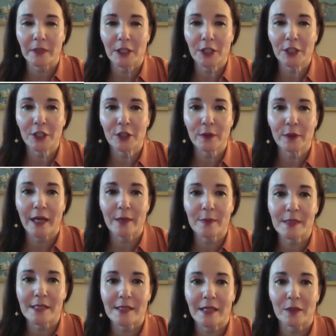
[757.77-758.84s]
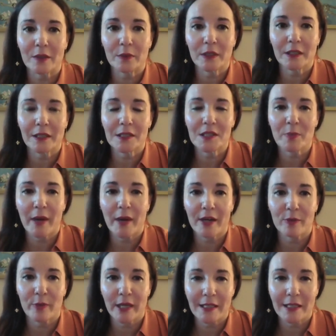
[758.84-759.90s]
I was like really
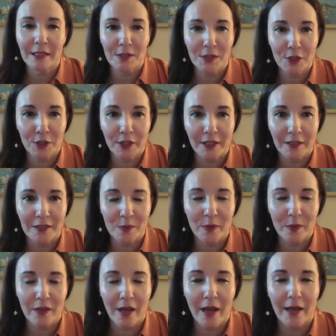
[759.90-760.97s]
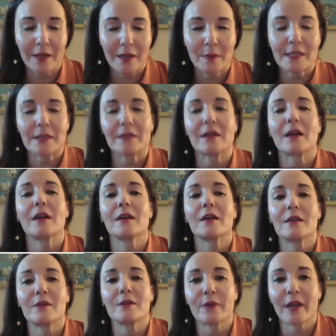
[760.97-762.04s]
inspired by Andy Serkis with that, and I was like,
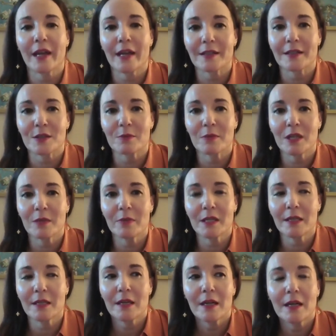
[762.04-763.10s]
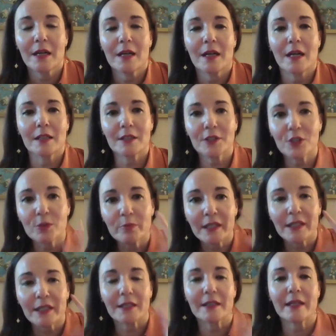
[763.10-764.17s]
oh, okay, so maybe a little
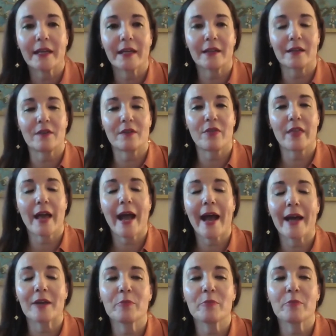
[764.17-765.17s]
bit like of that,